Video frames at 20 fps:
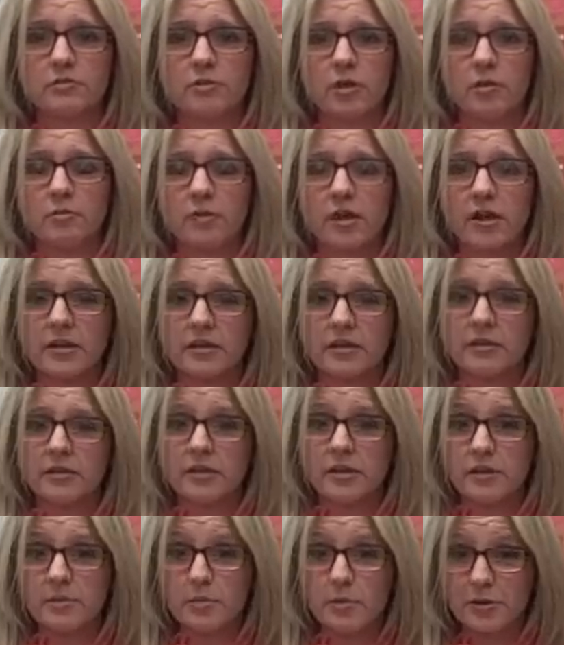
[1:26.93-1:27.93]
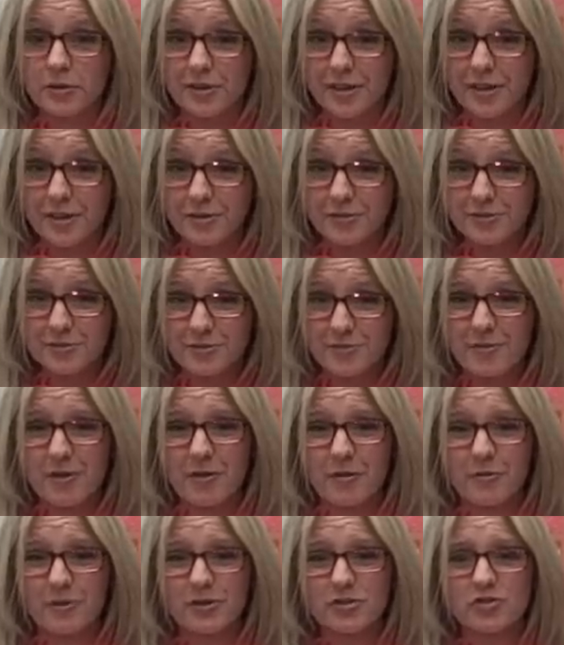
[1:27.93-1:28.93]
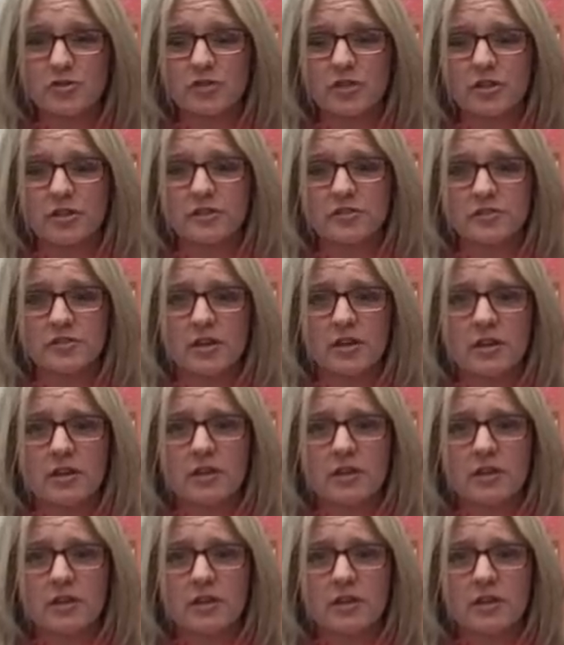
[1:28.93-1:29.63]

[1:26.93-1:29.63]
donated ebook gifts from our wish list.